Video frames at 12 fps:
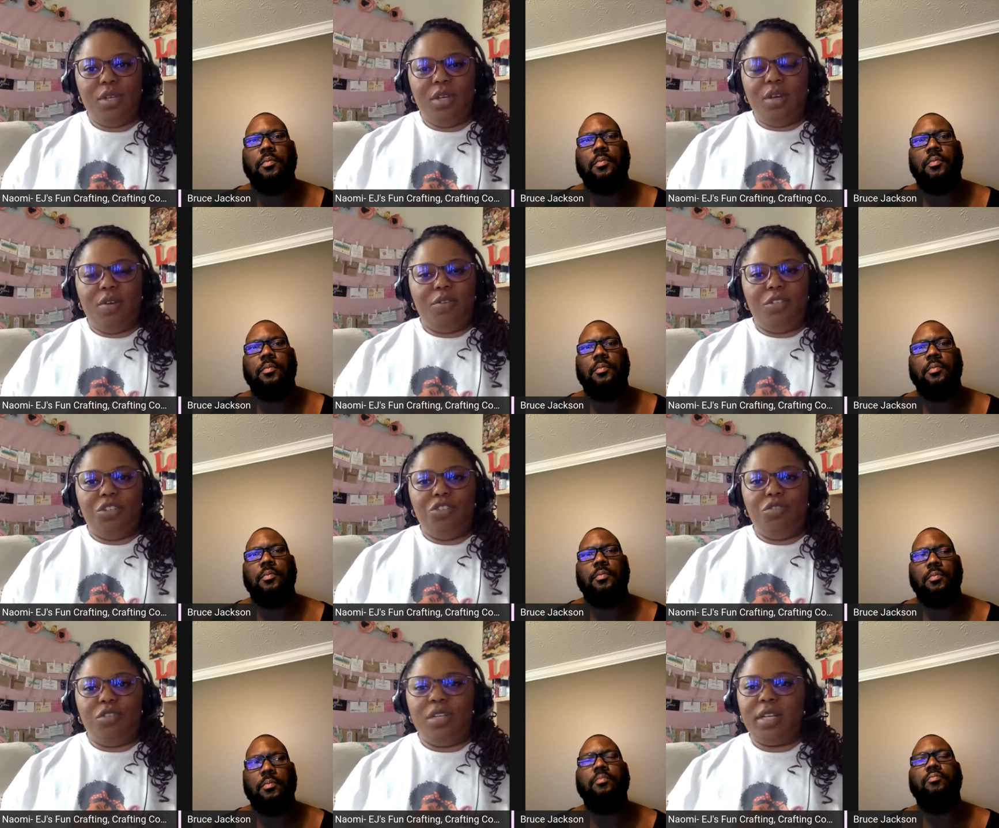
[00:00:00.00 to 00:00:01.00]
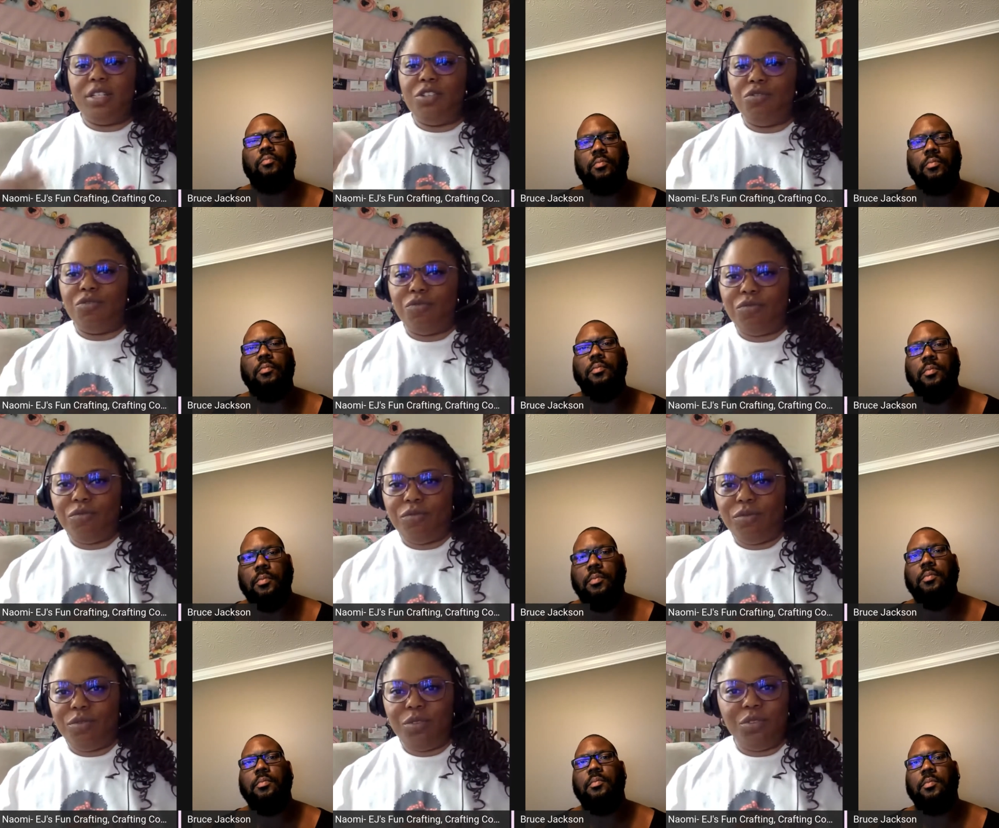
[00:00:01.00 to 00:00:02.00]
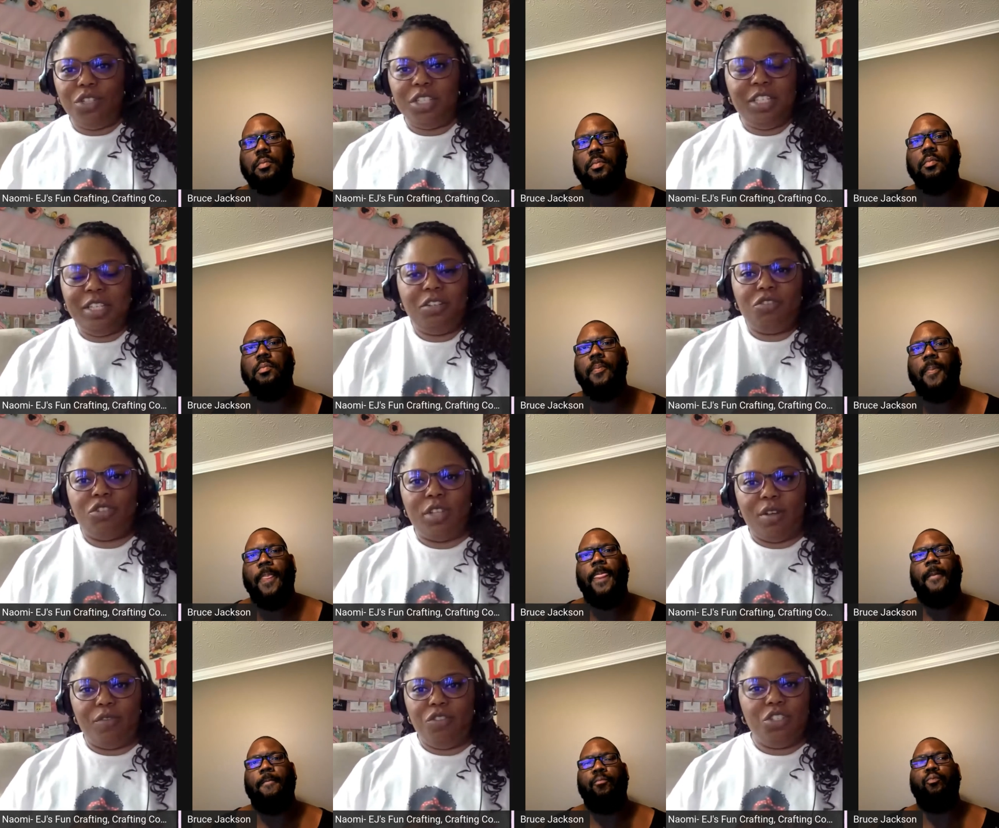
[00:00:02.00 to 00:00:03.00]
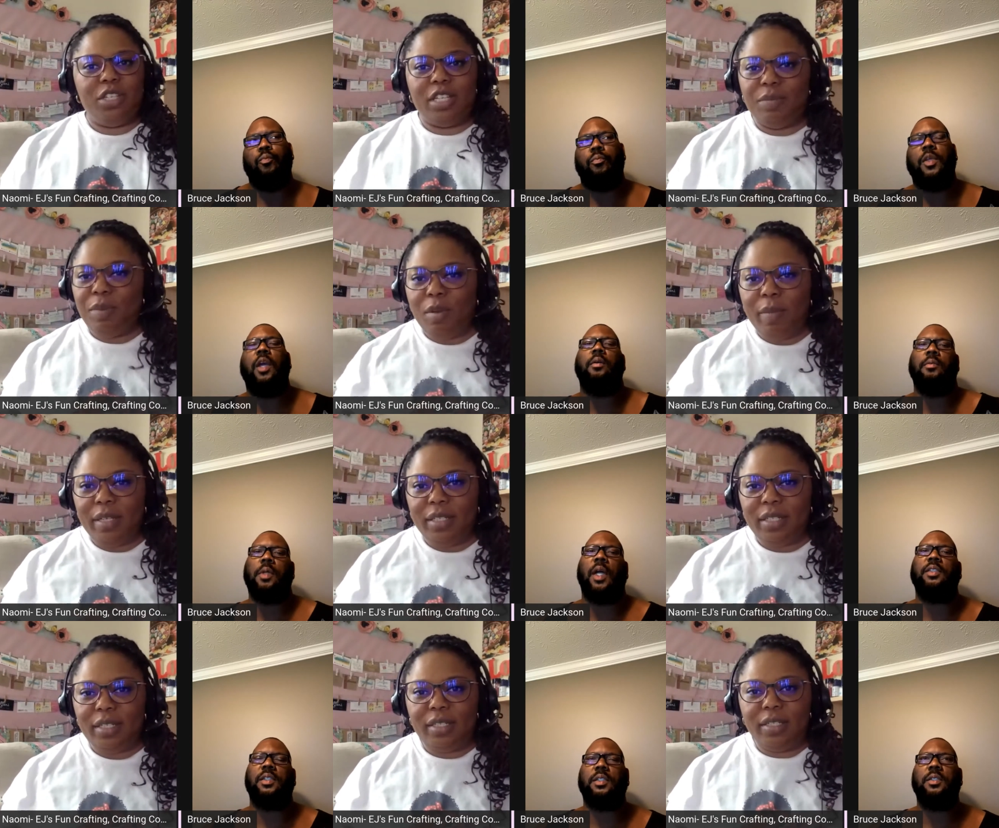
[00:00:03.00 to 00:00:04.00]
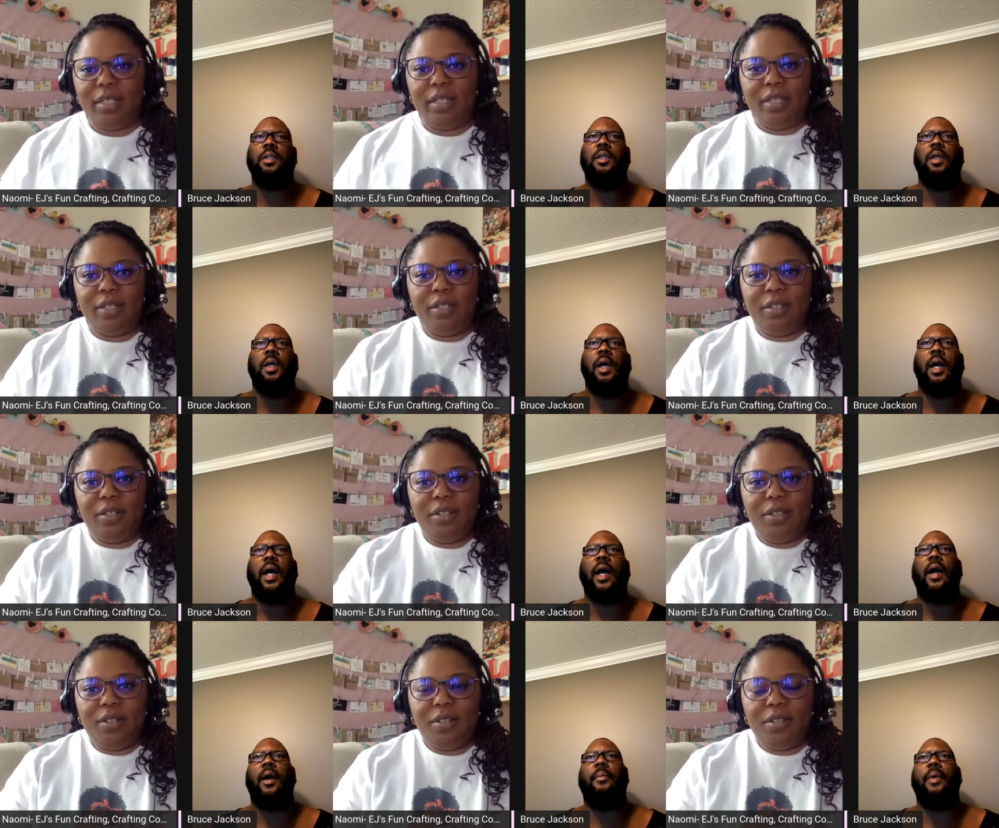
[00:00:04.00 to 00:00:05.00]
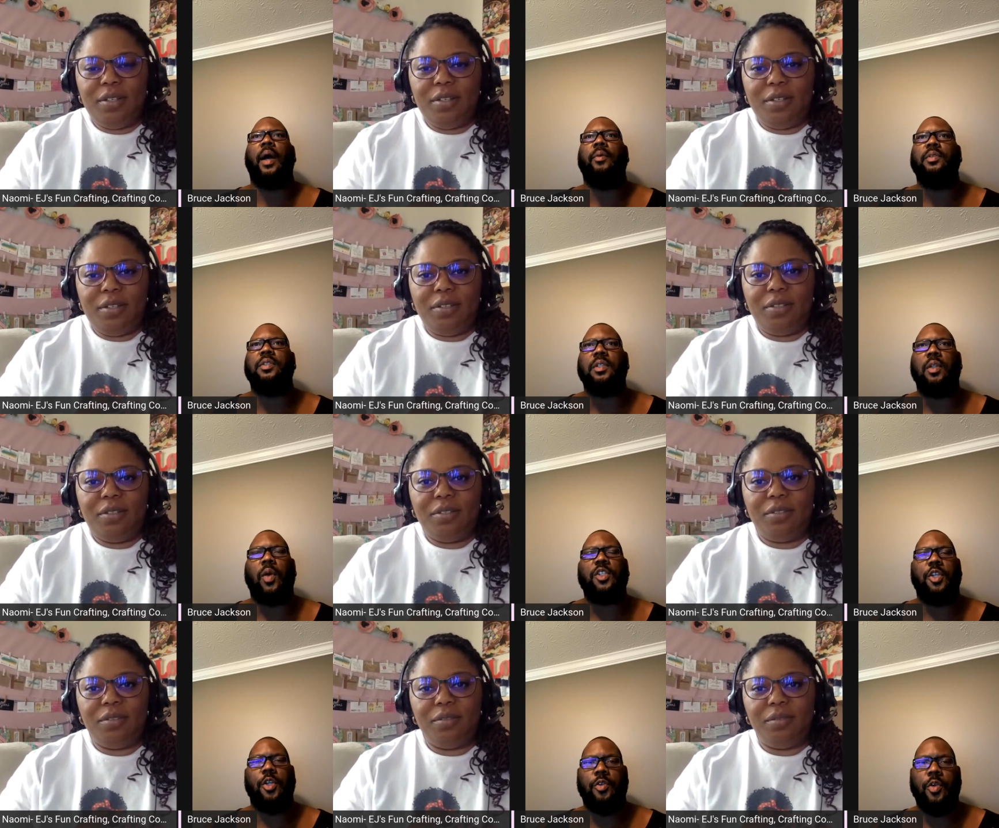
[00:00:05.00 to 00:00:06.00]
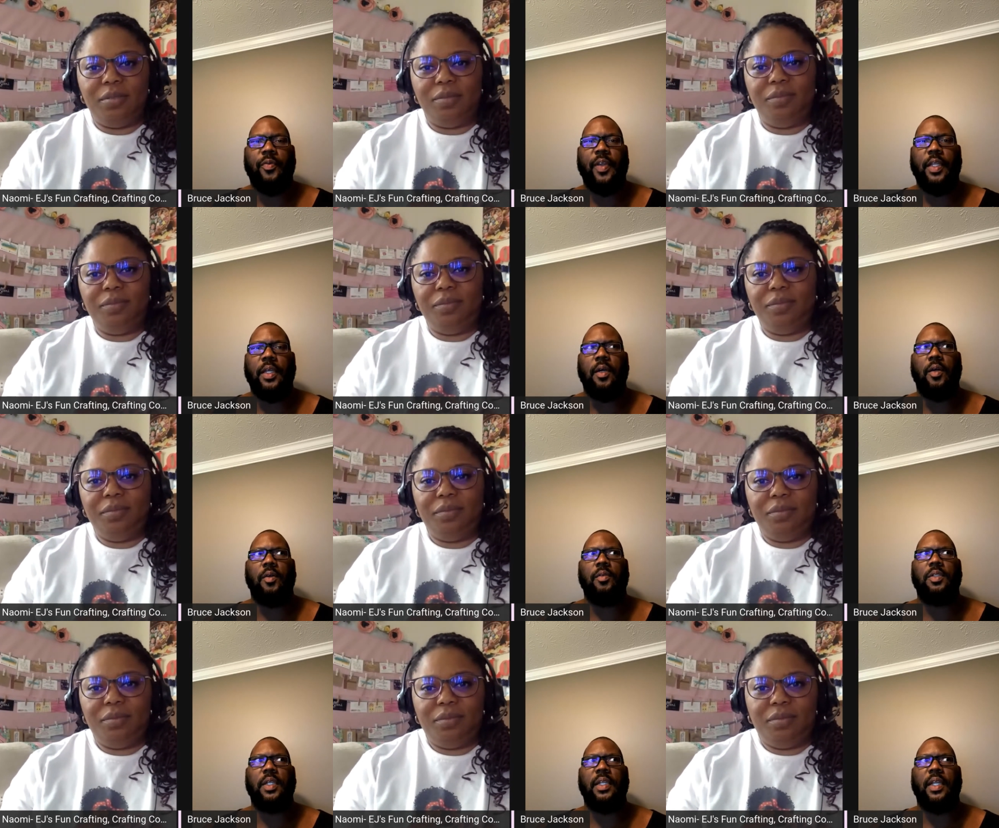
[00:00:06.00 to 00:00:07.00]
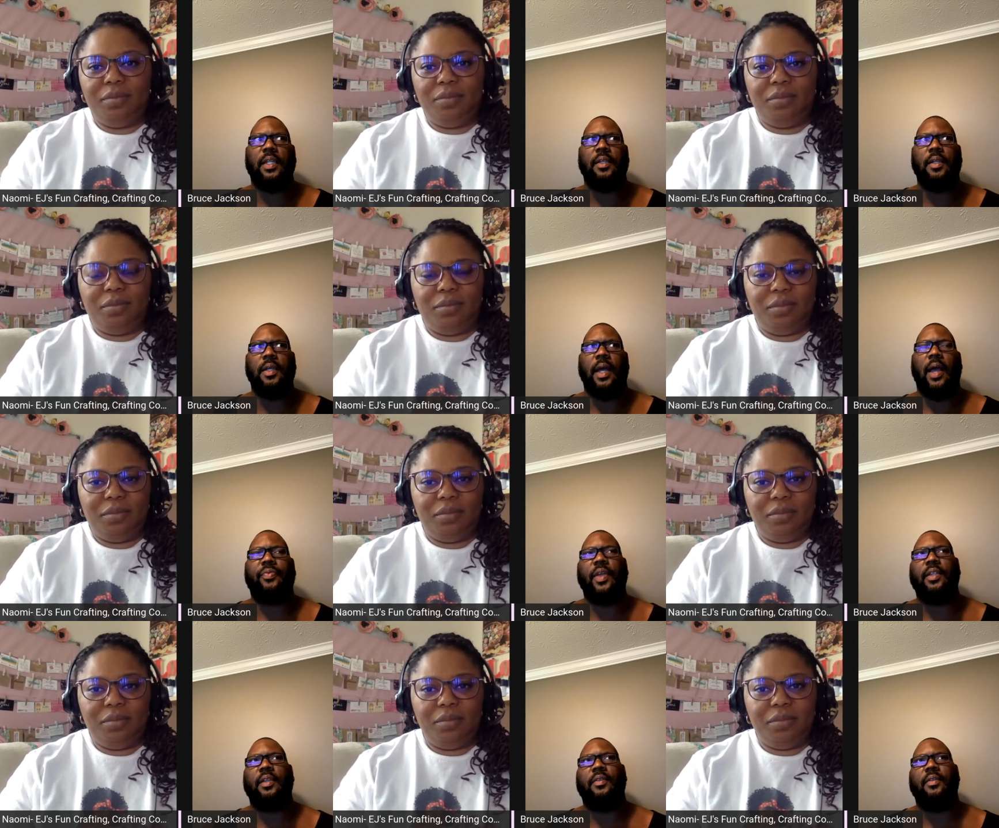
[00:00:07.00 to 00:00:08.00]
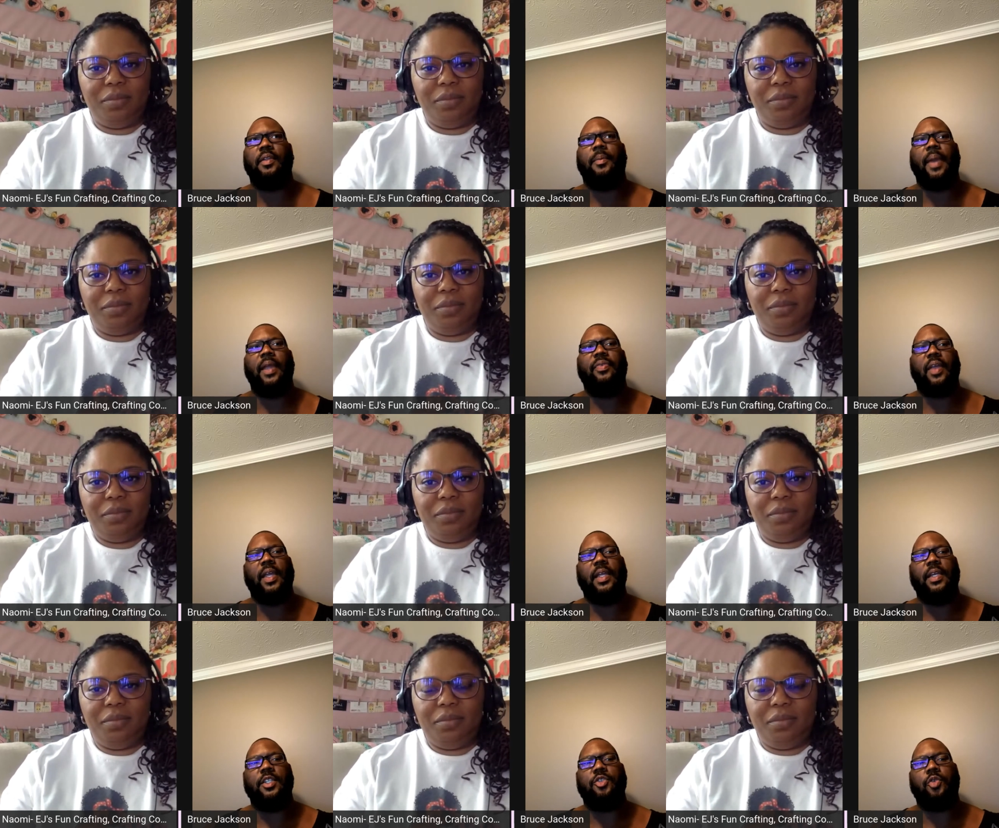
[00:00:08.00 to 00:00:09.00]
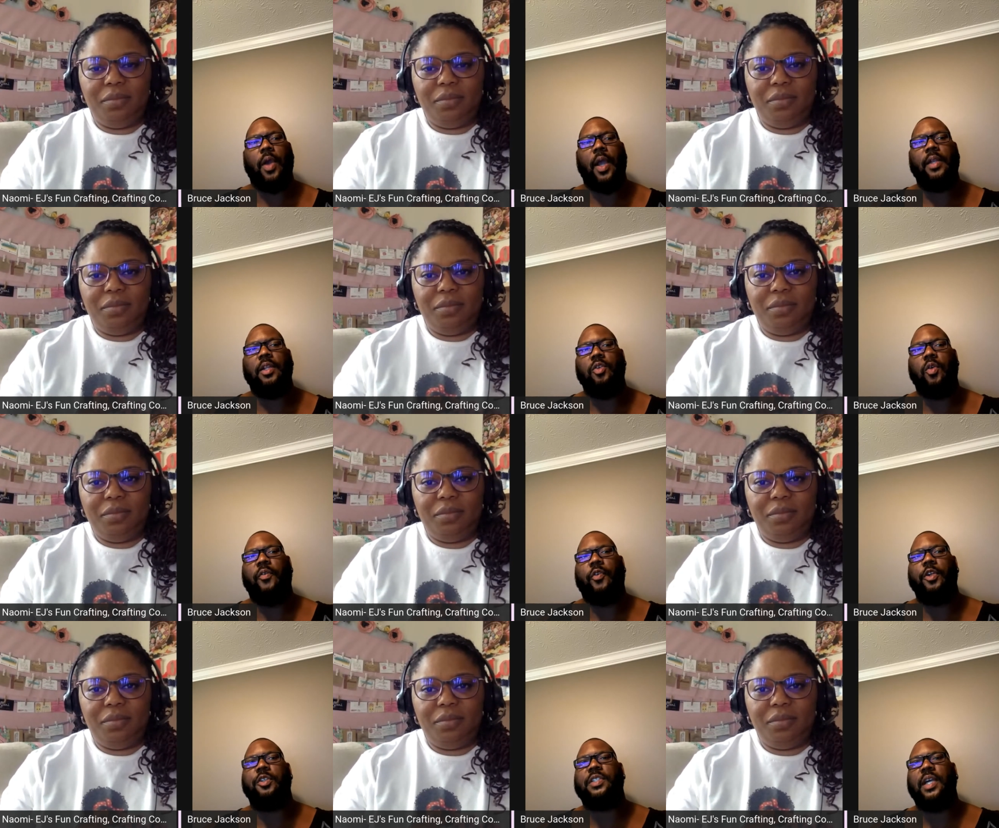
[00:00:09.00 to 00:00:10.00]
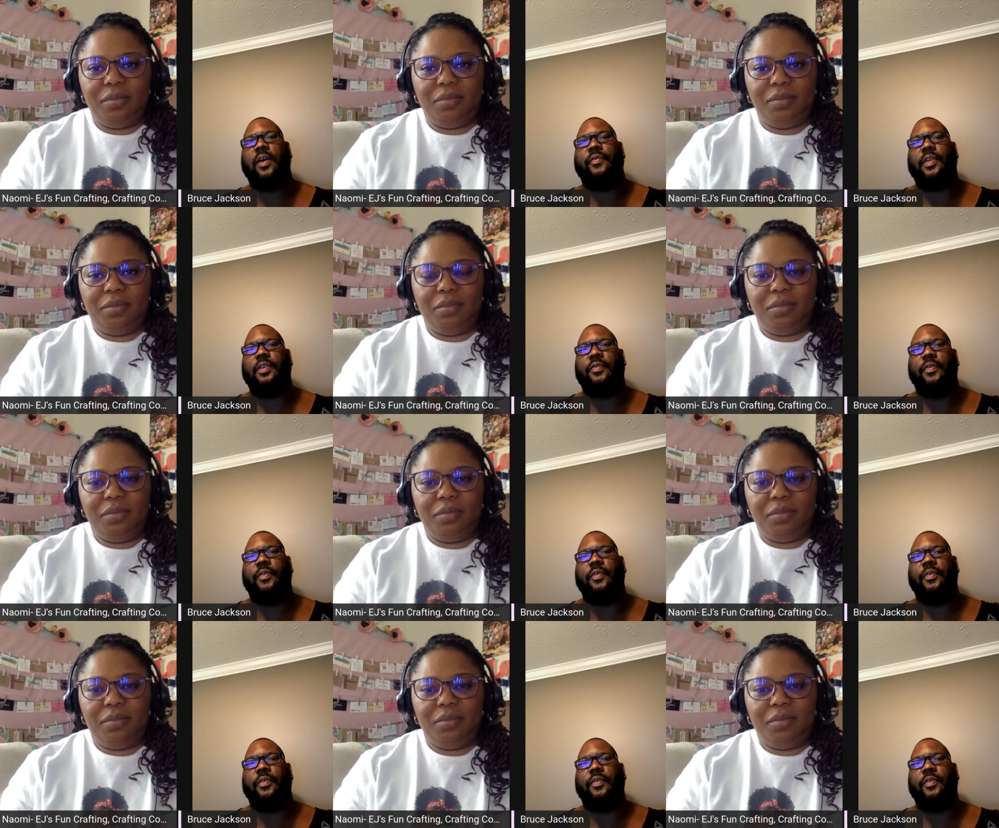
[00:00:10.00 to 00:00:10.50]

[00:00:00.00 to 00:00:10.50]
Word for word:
Speaker 1: or did you look? Mm -hmm. Did you, you just did it yourself? You just experimented. I, just,
Speaker 2: um, I was watching YouTube videos, and then I think the, the main thing is trying to do it for yourself and